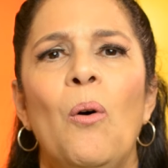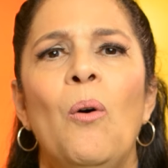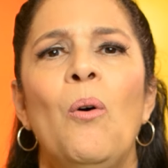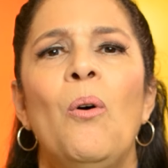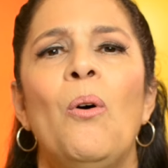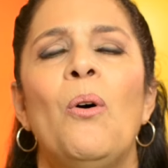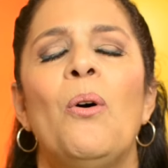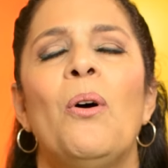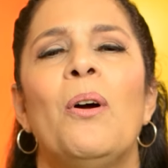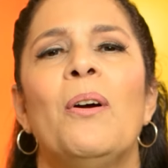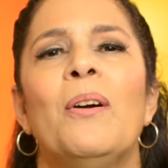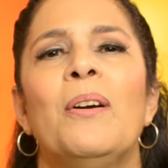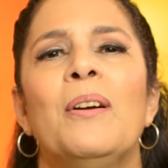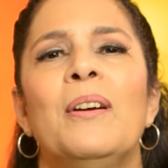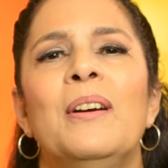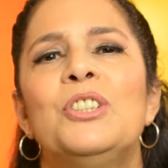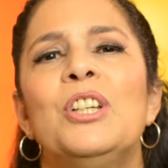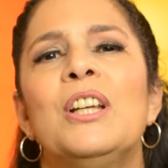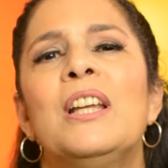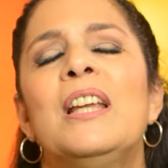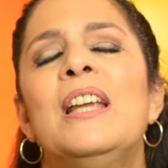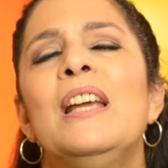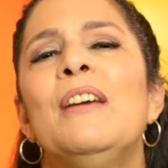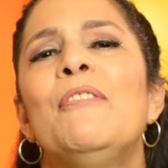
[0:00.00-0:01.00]
or
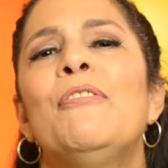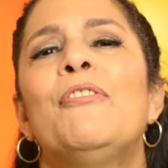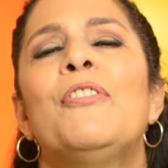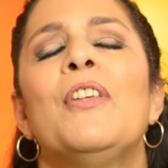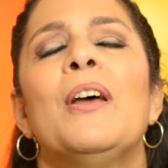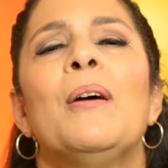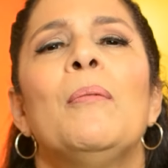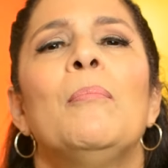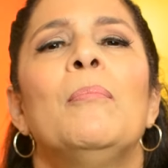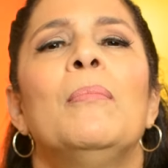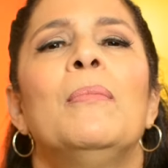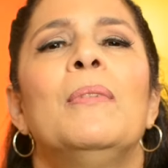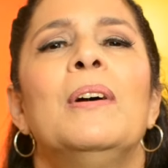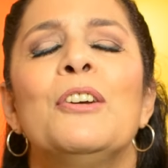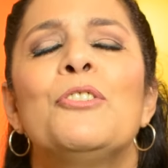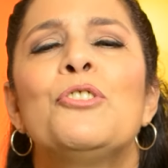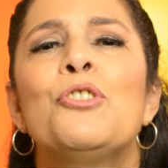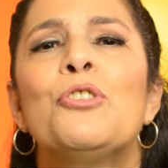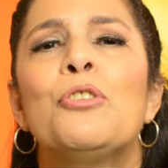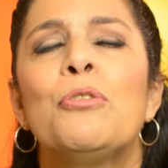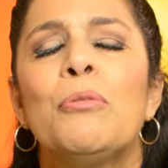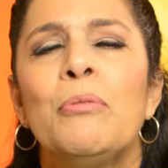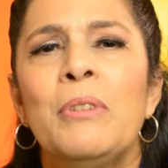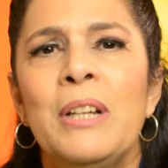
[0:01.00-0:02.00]
to give them a
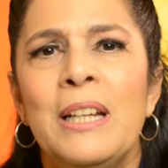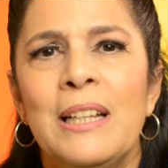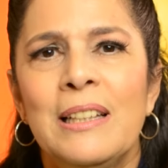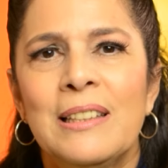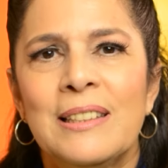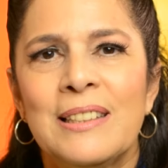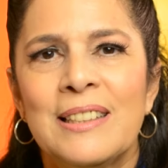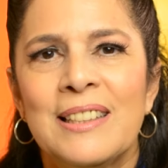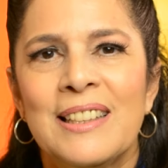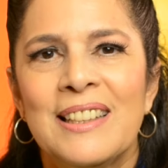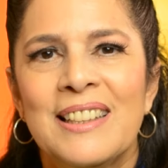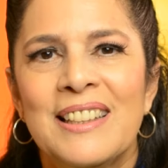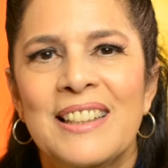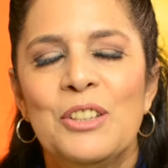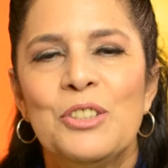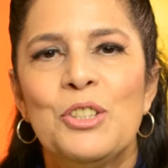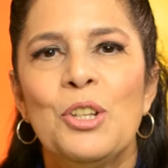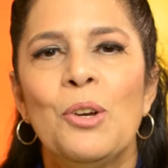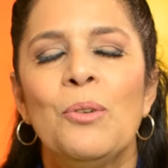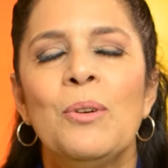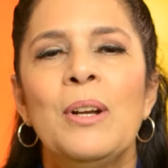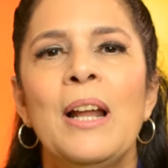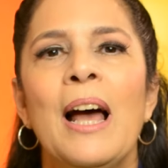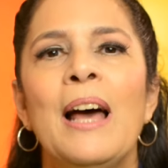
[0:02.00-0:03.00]
treat.
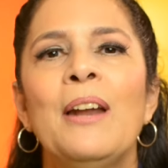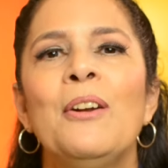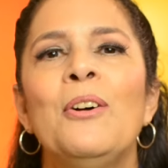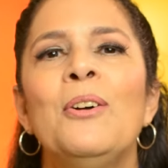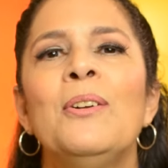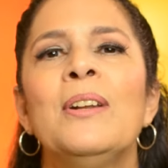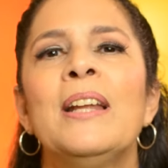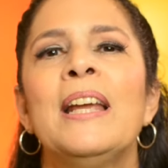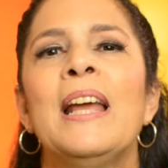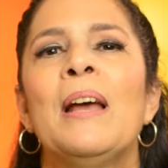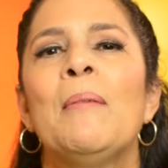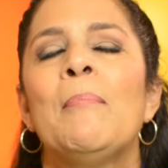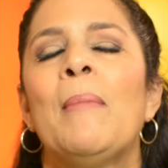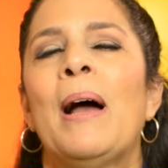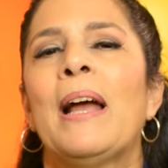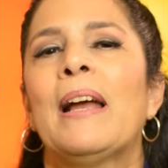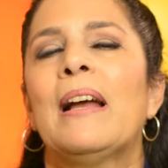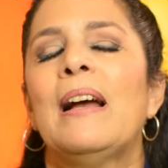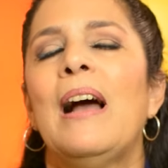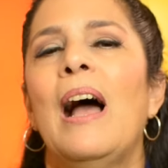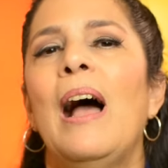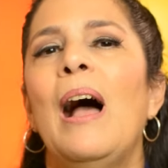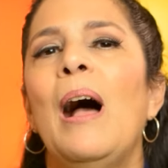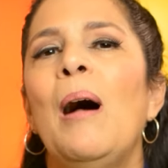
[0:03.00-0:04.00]
So not only am I
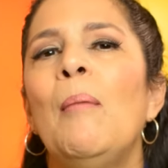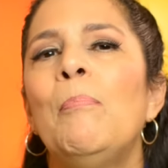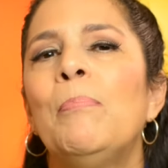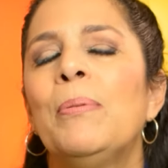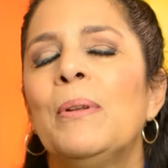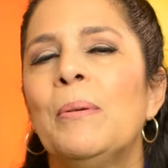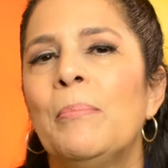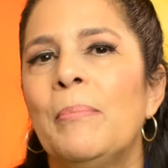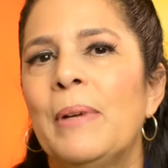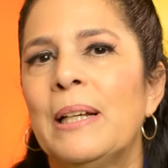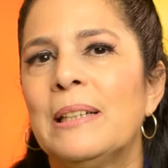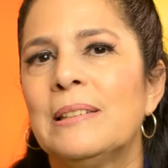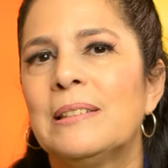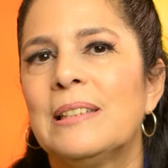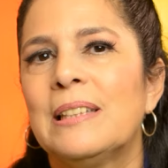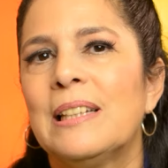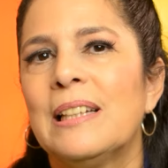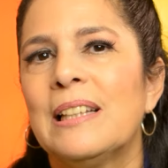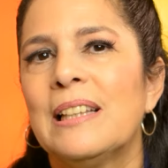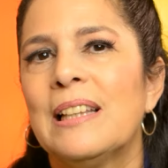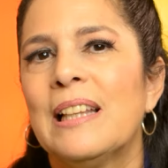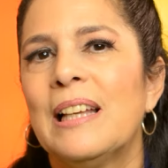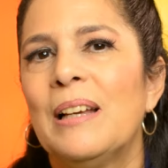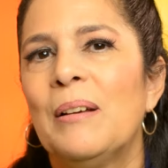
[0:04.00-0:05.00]

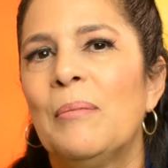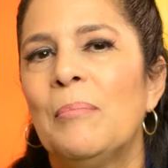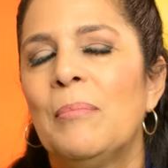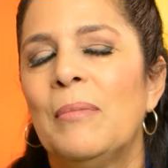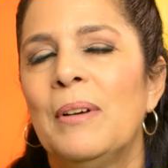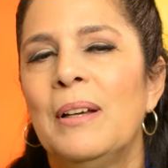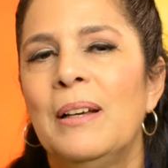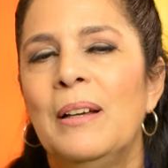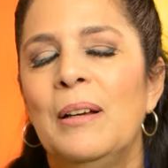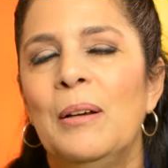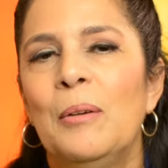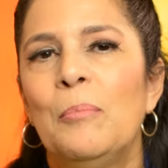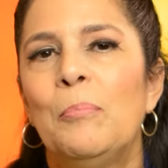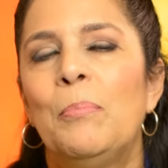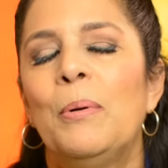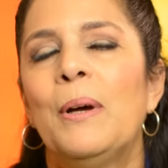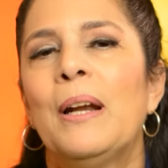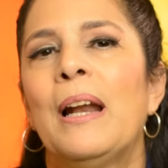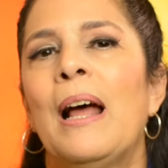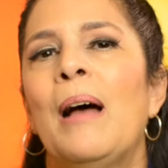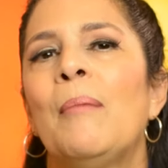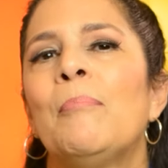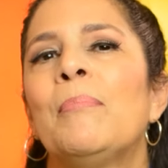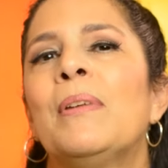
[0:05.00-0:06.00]
complimenting them,
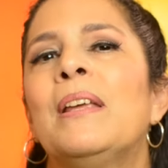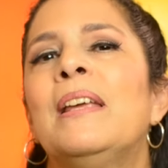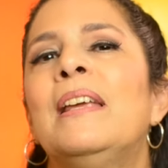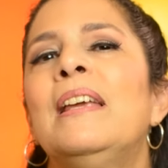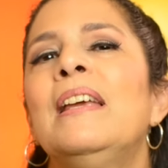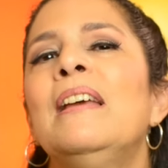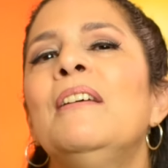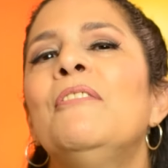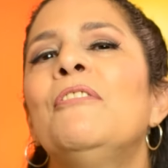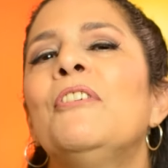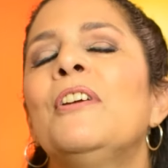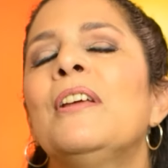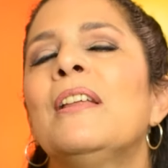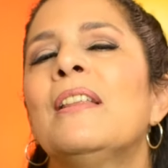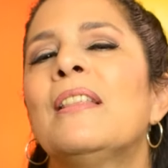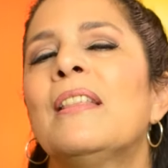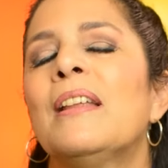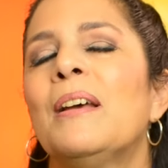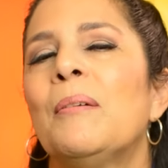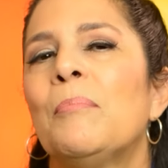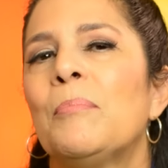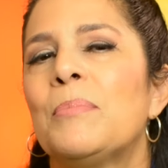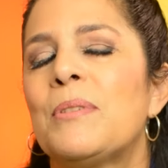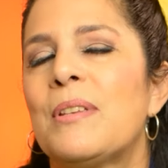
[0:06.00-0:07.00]
but I'm giving
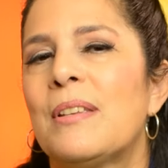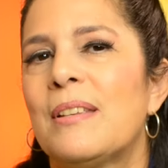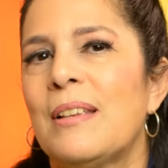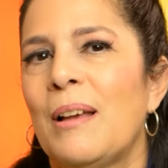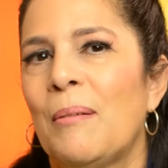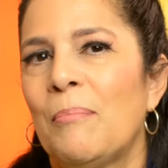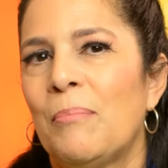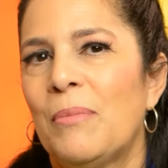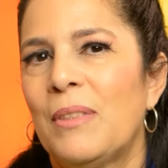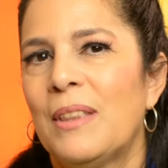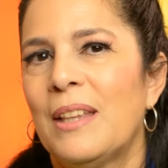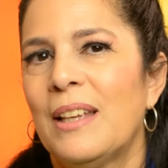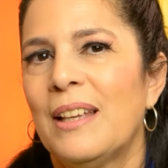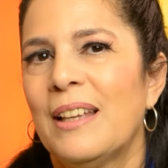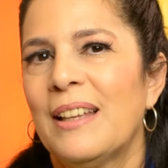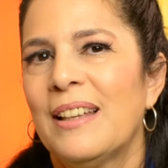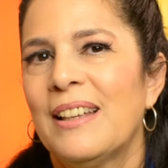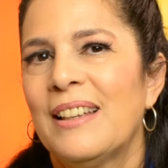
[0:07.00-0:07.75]
them something.